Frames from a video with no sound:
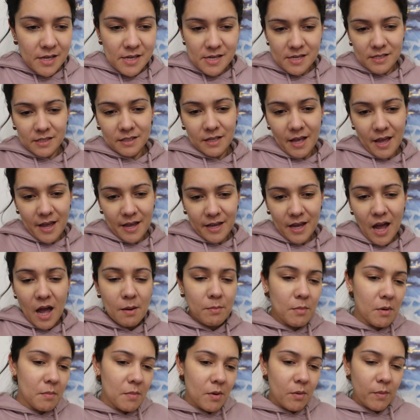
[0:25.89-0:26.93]
He's like,
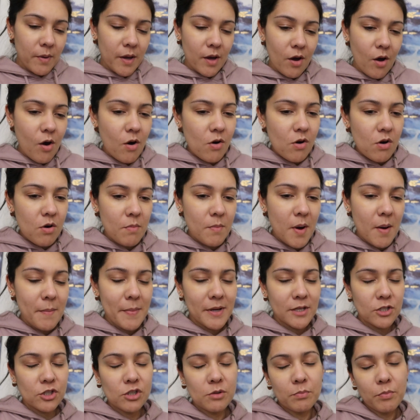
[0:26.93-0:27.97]
I'm on my way home. I'm
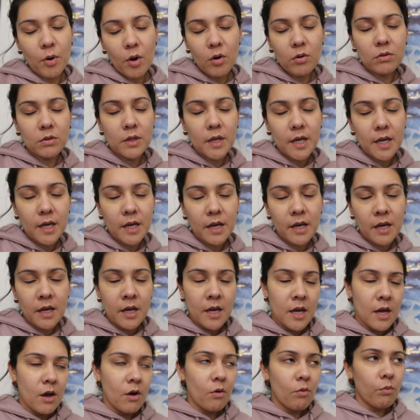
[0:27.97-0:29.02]
at Chipotle.